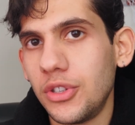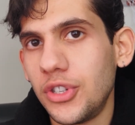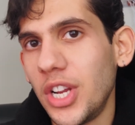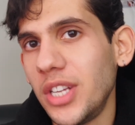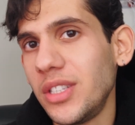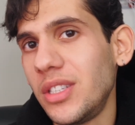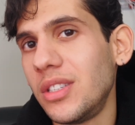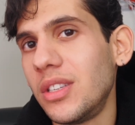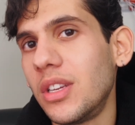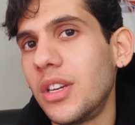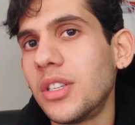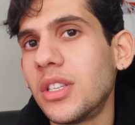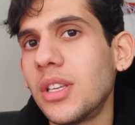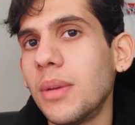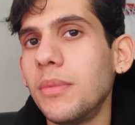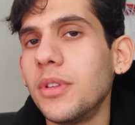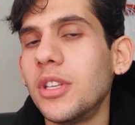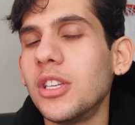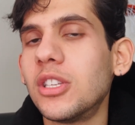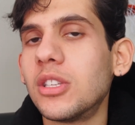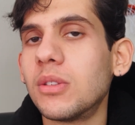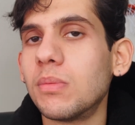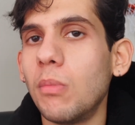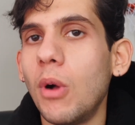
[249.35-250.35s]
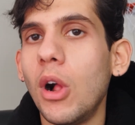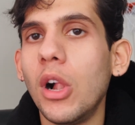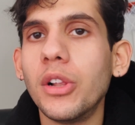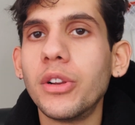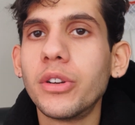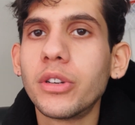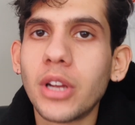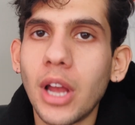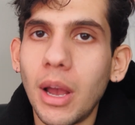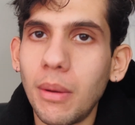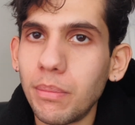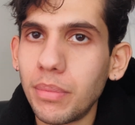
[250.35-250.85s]
chances are some of the
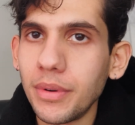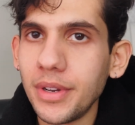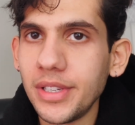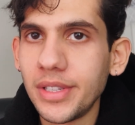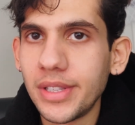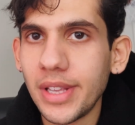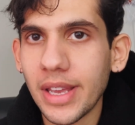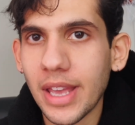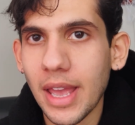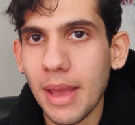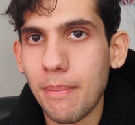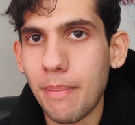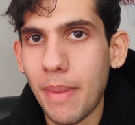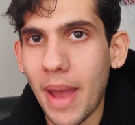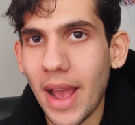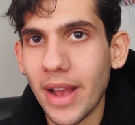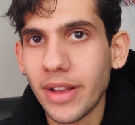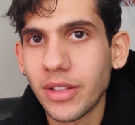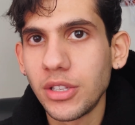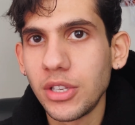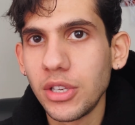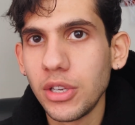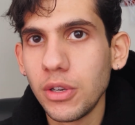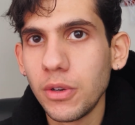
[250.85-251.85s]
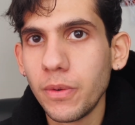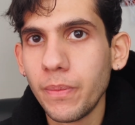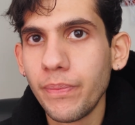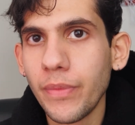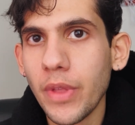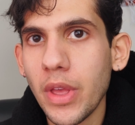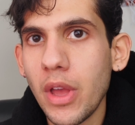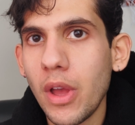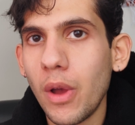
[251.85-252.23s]
smaller companies that get back to you